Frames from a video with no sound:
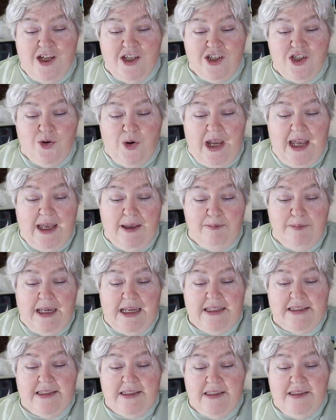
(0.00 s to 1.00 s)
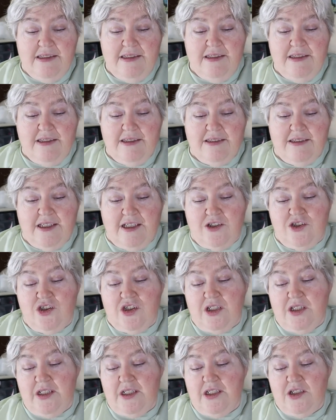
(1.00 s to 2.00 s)
Joanne Mason said
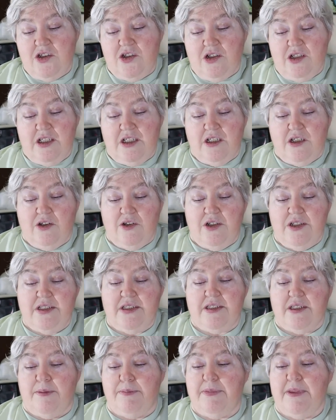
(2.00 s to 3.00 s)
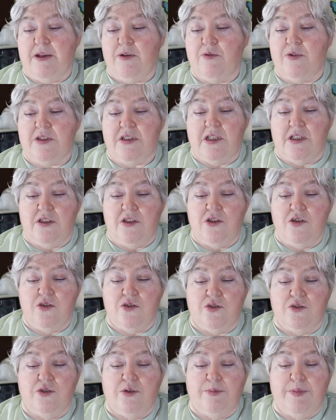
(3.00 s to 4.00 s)
she initially noticed something was
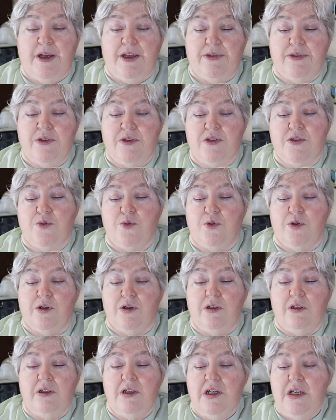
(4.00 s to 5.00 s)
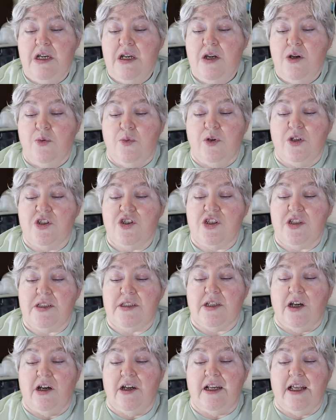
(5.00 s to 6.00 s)
unusual about the squirrel when she
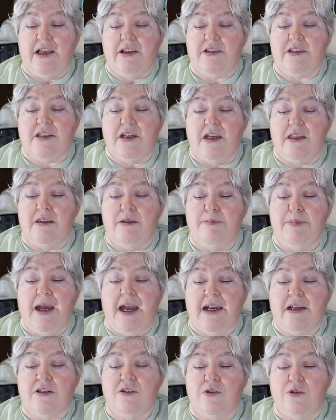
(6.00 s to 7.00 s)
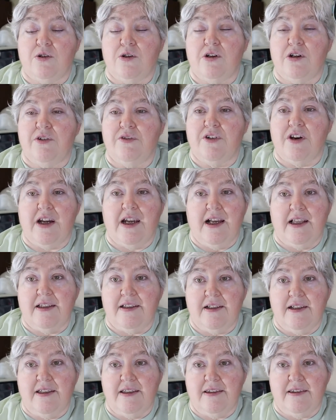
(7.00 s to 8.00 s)
saw it outside the back door of her
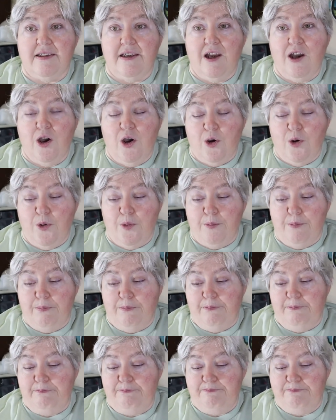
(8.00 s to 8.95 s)
Allegan home.